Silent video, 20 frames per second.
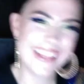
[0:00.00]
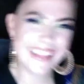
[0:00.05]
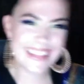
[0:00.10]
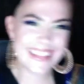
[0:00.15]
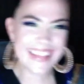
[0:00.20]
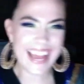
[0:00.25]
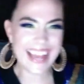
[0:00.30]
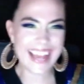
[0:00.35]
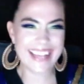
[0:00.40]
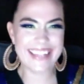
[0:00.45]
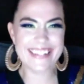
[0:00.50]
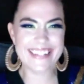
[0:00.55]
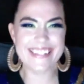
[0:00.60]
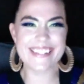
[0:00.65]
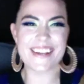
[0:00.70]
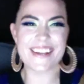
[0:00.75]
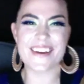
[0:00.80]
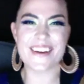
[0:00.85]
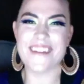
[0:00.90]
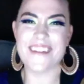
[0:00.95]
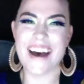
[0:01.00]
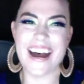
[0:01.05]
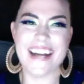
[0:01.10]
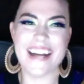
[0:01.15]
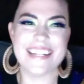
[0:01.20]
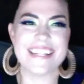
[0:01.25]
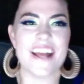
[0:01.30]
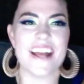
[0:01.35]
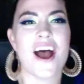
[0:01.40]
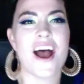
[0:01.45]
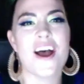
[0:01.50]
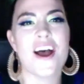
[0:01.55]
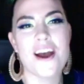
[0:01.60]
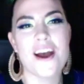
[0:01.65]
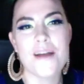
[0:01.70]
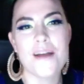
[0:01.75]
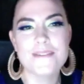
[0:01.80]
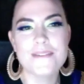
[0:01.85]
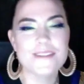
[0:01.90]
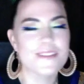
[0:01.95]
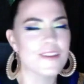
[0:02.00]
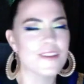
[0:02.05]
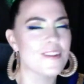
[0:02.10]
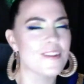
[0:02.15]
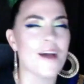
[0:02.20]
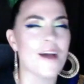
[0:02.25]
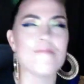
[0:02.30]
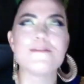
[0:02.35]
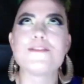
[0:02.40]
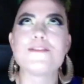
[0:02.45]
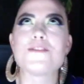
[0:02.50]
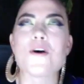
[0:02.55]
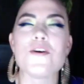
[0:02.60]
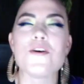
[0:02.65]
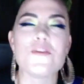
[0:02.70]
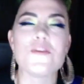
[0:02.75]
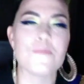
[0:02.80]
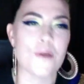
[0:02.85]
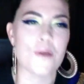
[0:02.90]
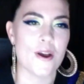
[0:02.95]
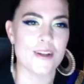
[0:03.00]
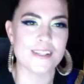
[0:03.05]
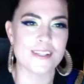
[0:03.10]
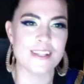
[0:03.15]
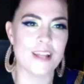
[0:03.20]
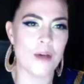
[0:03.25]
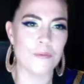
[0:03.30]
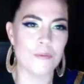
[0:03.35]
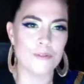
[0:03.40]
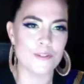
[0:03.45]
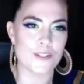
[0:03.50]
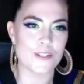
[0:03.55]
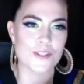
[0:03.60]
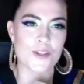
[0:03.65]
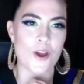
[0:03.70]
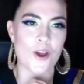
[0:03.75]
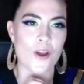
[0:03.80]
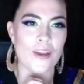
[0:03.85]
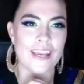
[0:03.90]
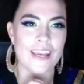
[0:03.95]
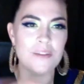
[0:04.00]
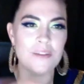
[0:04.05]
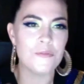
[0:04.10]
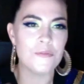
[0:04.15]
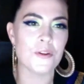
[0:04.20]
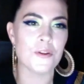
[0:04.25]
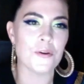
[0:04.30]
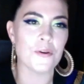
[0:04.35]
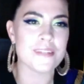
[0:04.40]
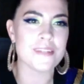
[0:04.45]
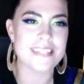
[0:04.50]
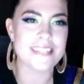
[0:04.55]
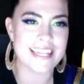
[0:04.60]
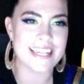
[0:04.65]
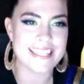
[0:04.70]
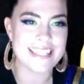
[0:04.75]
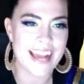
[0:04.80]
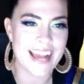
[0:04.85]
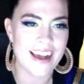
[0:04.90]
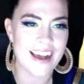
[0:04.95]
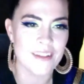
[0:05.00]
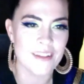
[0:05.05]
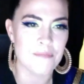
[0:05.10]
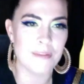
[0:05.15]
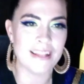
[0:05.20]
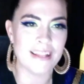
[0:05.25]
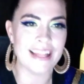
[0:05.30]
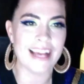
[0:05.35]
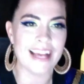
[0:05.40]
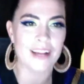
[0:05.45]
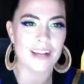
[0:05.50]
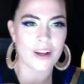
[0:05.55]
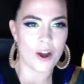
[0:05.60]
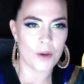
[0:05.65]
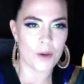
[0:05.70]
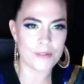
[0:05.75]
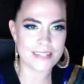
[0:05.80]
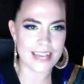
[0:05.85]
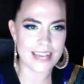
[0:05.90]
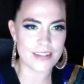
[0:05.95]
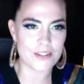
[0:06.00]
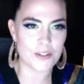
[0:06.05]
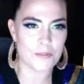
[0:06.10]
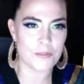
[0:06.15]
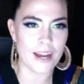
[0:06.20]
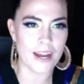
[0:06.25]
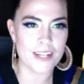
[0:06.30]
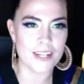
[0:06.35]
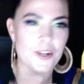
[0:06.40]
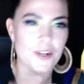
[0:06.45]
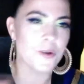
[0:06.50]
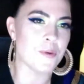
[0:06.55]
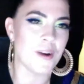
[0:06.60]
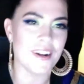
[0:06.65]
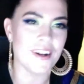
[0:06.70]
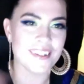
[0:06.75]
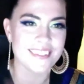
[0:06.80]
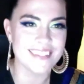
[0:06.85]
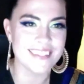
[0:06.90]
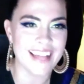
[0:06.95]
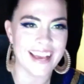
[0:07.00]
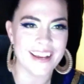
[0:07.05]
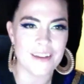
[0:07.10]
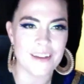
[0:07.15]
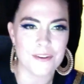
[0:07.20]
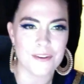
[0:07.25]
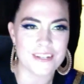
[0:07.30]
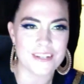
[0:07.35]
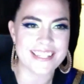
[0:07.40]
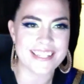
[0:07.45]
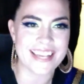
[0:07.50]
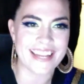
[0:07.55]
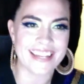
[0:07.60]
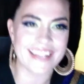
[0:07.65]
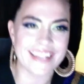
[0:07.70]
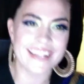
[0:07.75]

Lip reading: Thank you so much. And I'm so the person that will just go in with all the detail and be like, oh, was that too much? Oh well, like I've already said it.